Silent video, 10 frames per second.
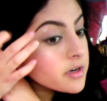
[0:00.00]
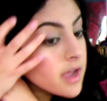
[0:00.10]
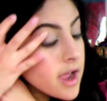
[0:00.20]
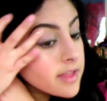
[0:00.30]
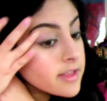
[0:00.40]
to
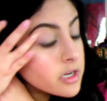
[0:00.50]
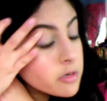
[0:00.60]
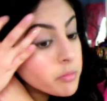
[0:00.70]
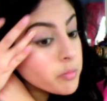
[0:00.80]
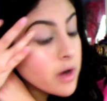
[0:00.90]
highlight your
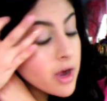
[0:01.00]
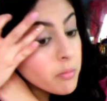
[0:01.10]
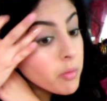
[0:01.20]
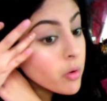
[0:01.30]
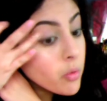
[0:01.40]
brow
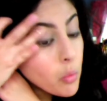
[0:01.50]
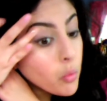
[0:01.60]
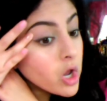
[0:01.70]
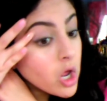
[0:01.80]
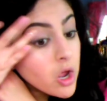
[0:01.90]
bone.